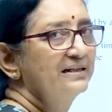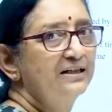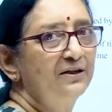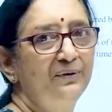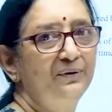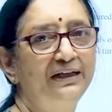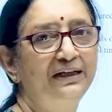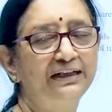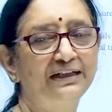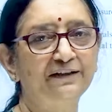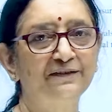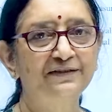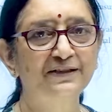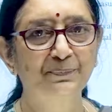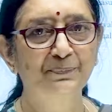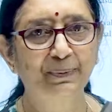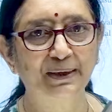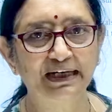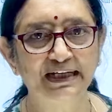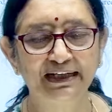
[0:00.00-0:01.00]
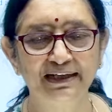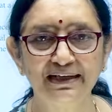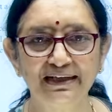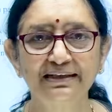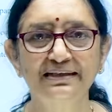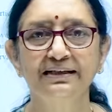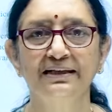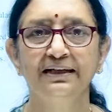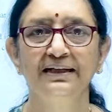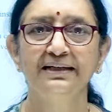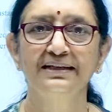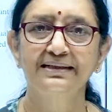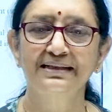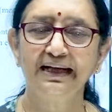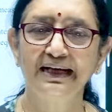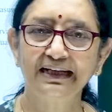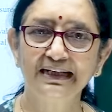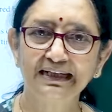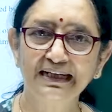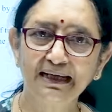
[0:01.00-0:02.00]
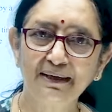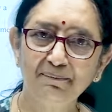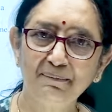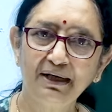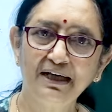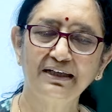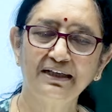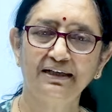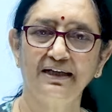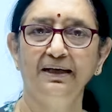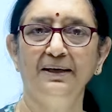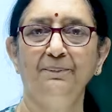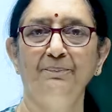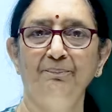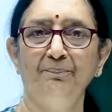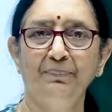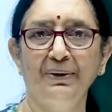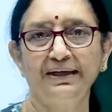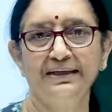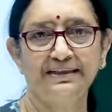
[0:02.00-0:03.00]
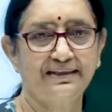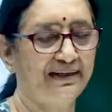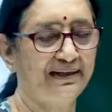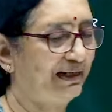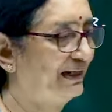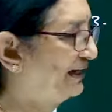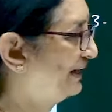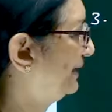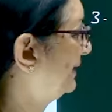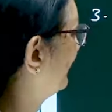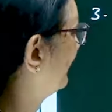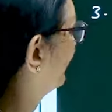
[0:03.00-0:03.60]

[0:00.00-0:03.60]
unit of speed is centimeter per second.